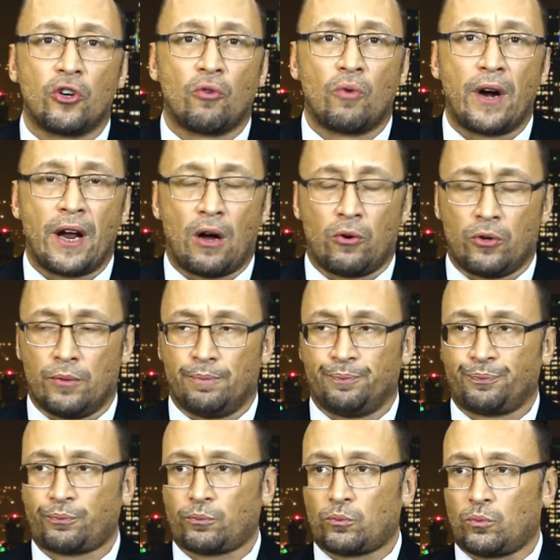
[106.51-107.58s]
around.
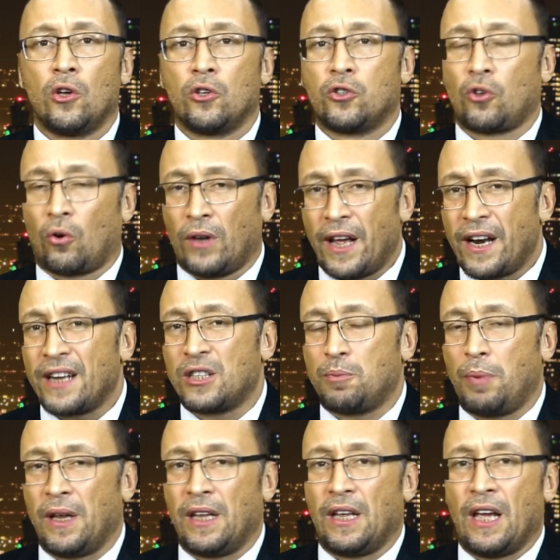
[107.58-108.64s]
So let us
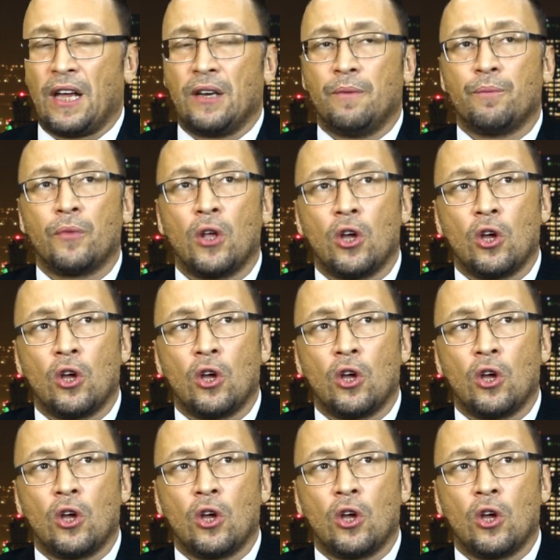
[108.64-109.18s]
begin.